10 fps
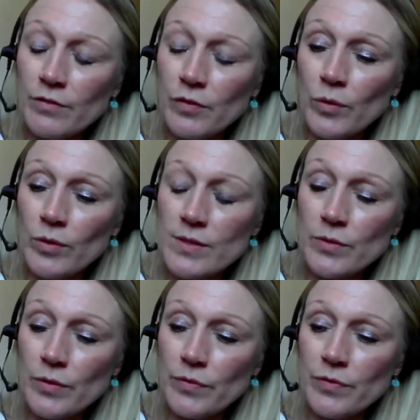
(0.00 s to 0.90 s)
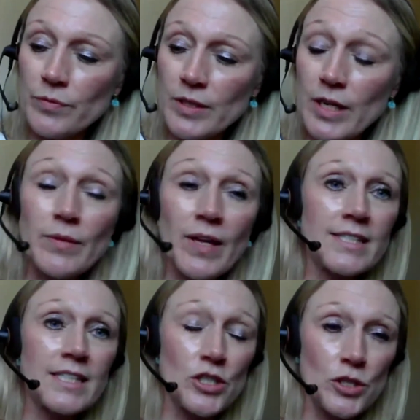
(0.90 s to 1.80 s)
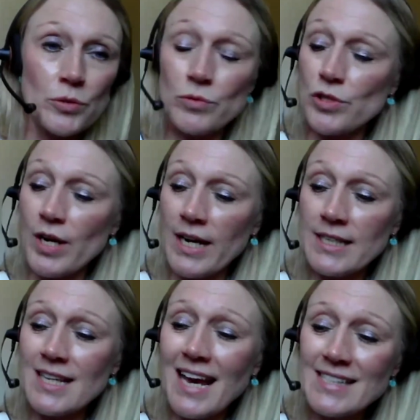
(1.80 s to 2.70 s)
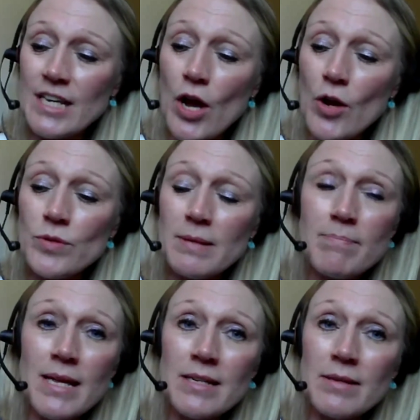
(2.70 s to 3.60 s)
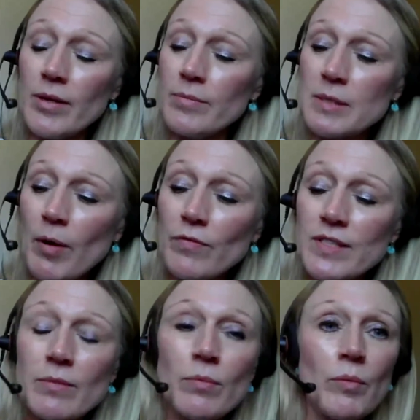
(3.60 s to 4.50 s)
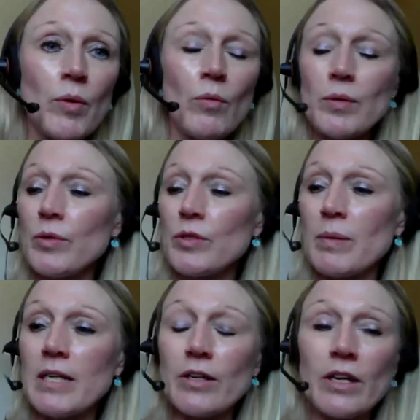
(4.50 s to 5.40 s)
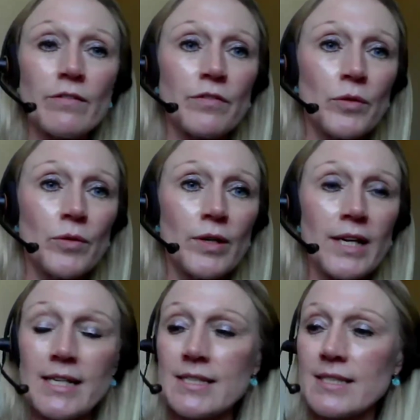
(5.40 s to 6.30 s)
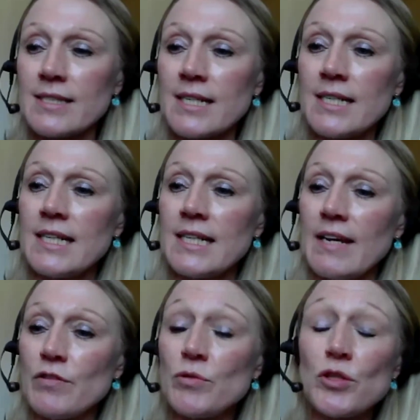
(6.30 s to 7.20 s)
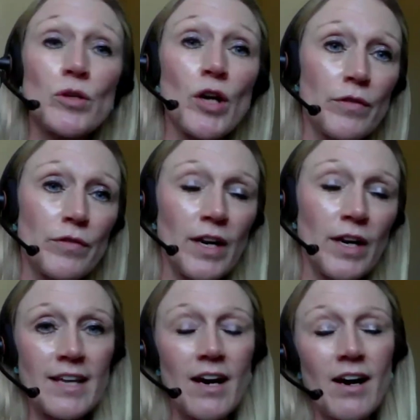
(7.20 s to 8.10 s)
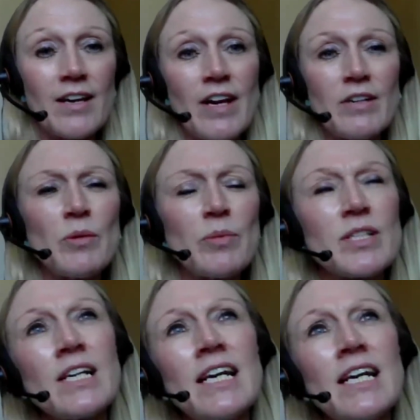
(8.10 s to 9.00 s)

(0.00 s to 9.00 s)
sort of, you know, that digital training. So that is the only minimums. But obviously, what we would be looking for is, if you do go for like the higher, we would,